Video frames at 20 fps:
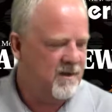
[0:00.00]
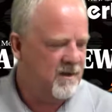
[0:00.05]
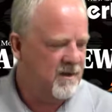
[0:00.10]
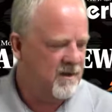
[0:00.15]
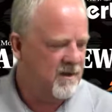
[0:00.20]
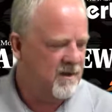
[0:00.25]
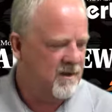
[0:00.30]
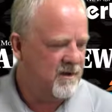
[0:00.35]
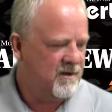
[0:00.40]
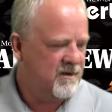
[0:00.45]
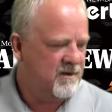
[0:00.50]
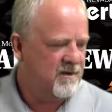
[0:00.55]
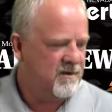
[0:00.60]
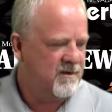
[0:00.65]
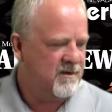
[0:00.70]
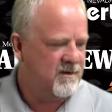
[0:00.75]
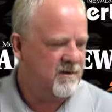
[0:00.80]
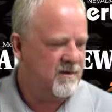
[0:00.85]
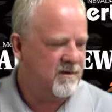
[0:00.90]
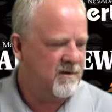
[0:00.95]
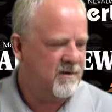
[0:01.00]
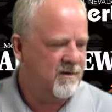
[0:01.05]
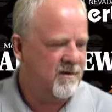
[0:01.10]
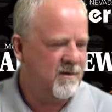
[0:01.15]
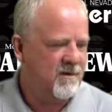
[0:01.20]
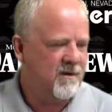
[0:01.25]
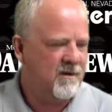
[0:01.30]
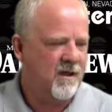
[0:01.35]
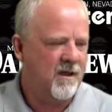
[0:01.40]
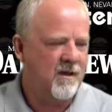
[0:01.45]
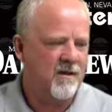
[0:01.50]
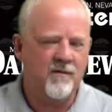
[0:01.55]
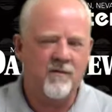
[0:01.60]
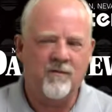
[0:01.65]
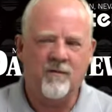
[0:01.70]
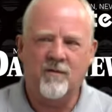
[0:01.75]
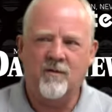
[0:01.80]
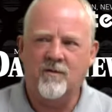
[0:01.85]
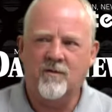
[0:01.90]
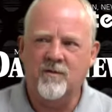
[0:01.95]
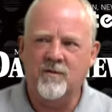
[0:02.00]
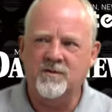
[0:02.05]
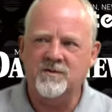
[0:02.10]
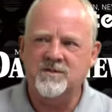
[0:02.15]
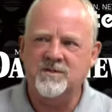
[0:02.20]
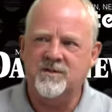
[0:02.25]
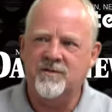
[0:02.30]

and kind of cruises.